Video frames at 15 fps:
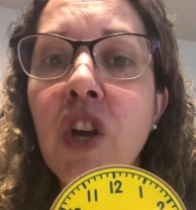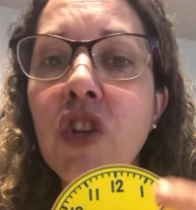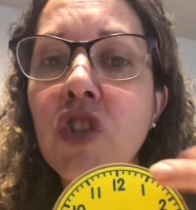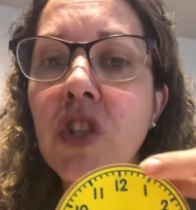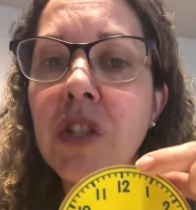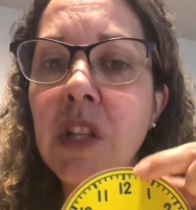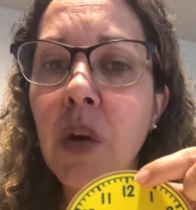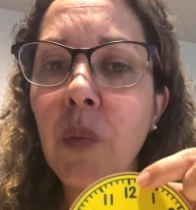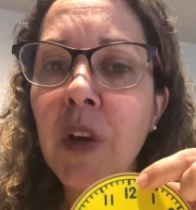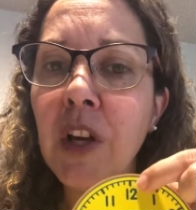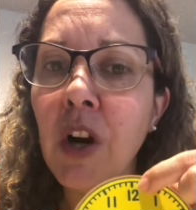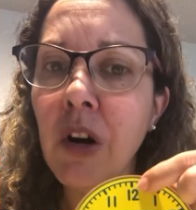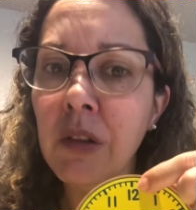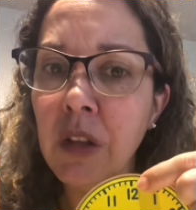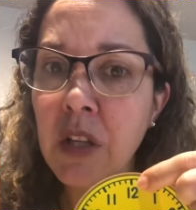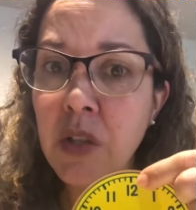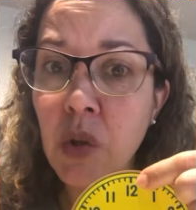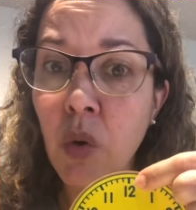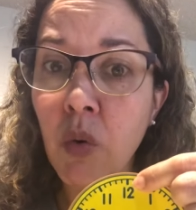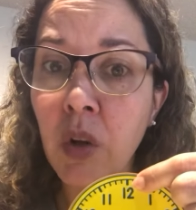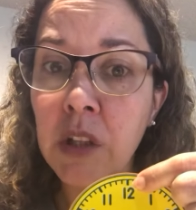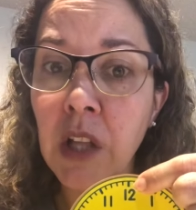Just like we called this
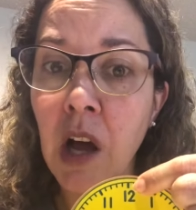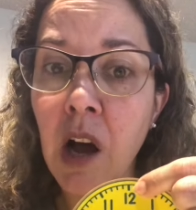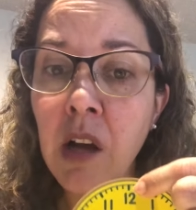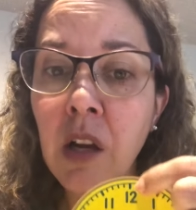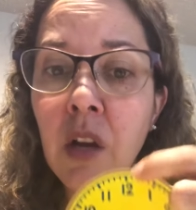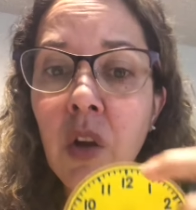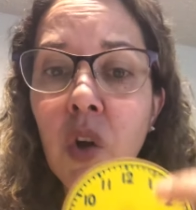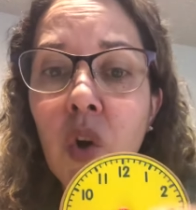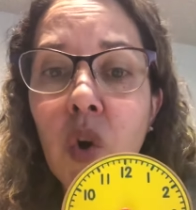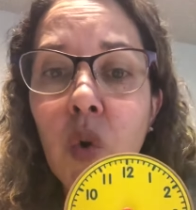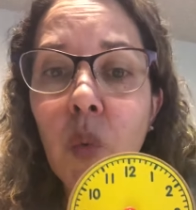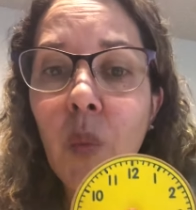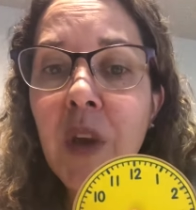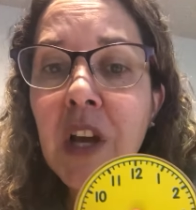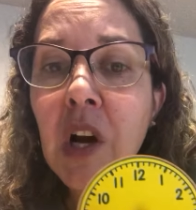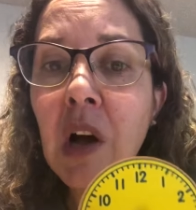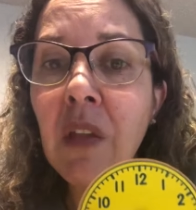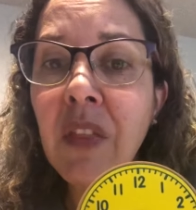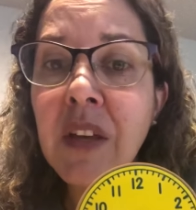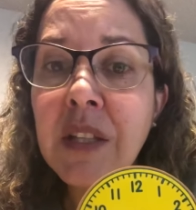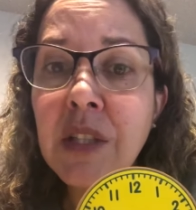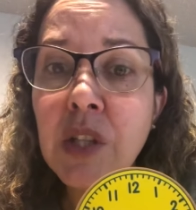o'clock, we call
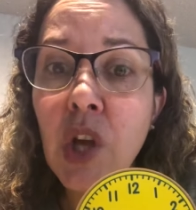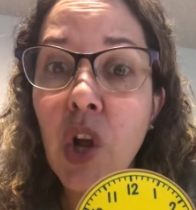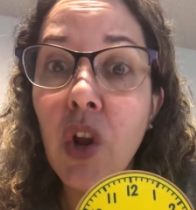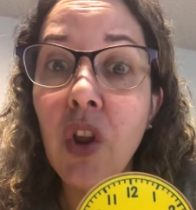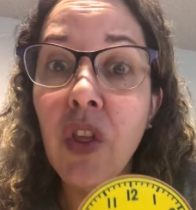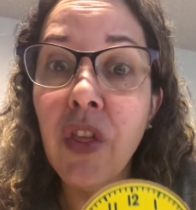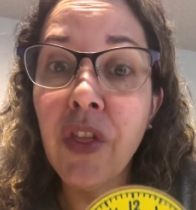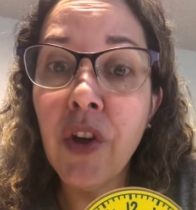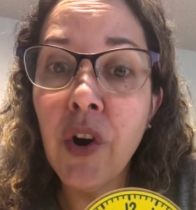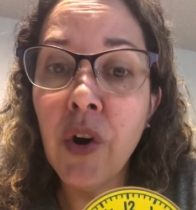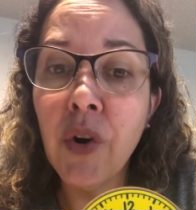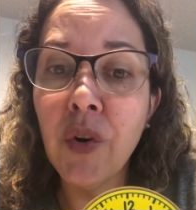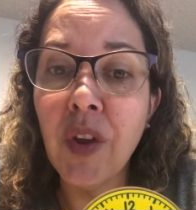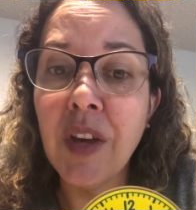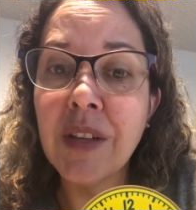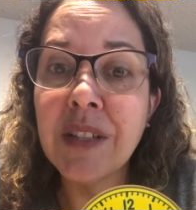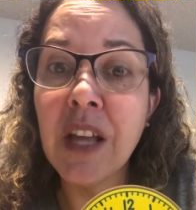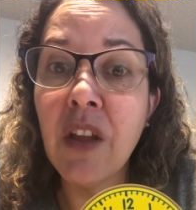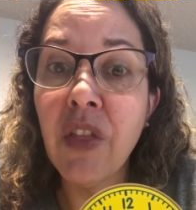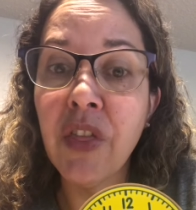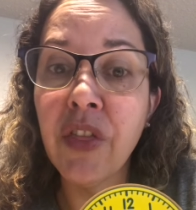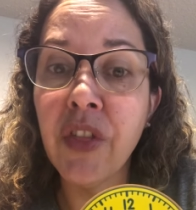this 30.
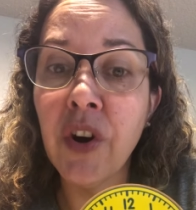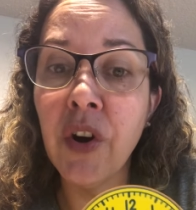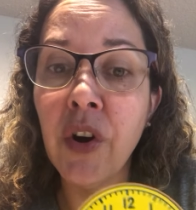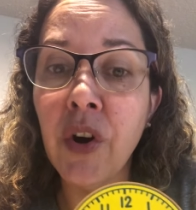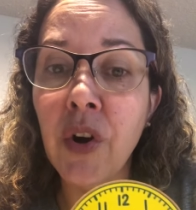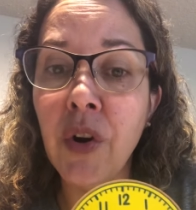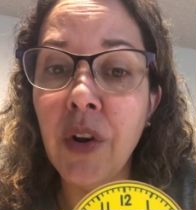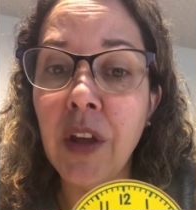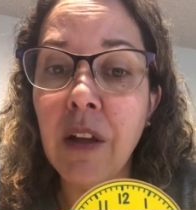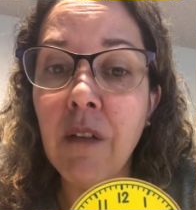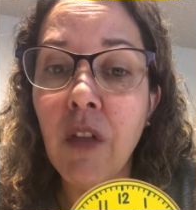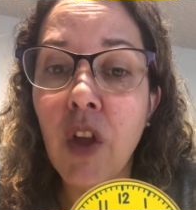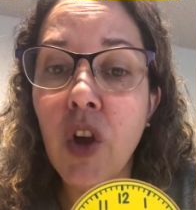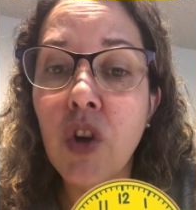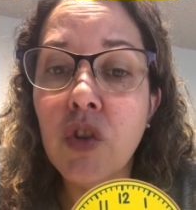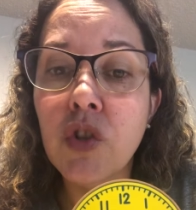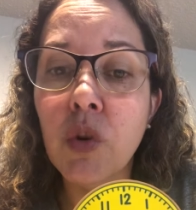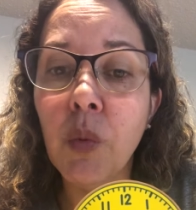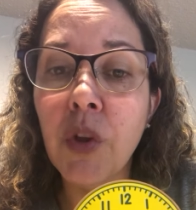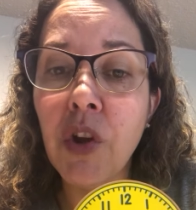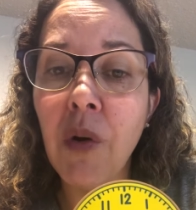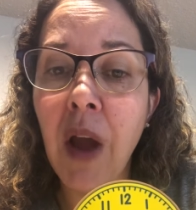Say 30. So
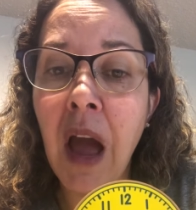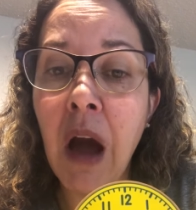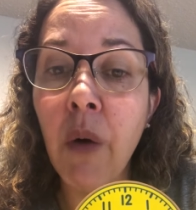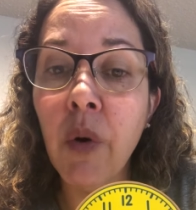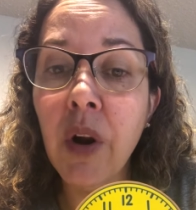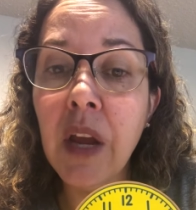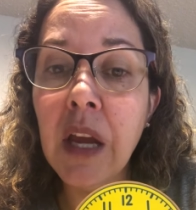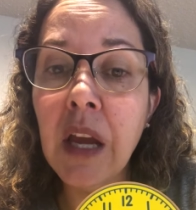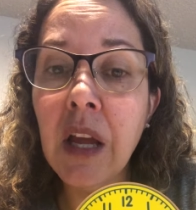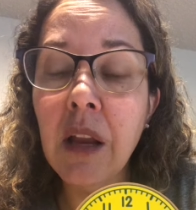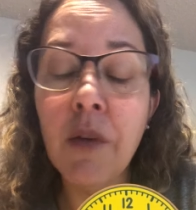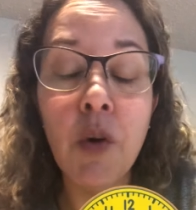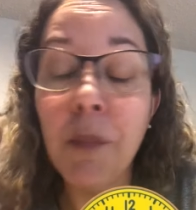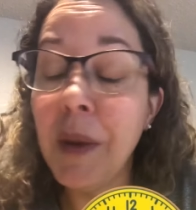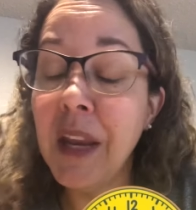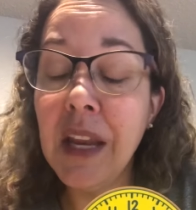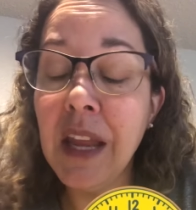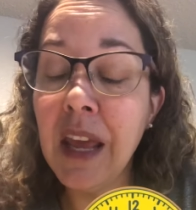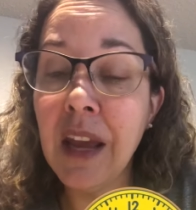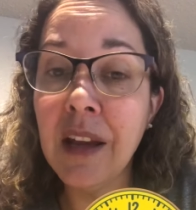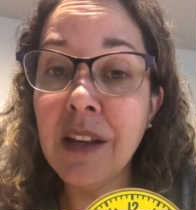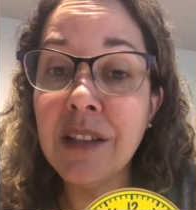when your hour hand, your minute
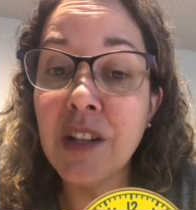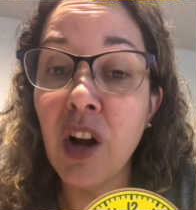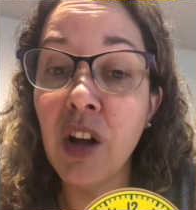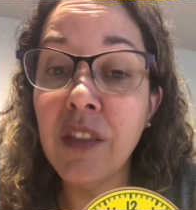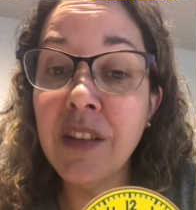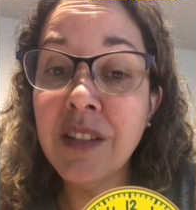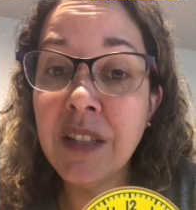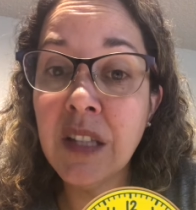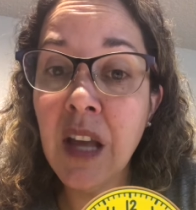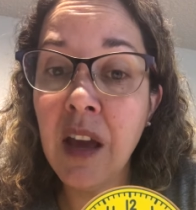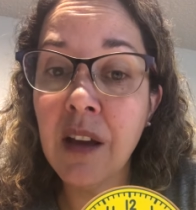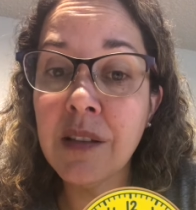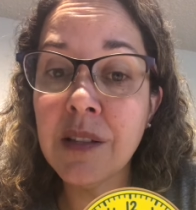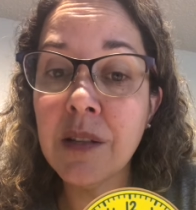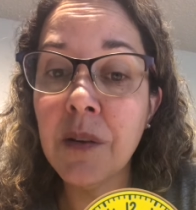hand is on the 6,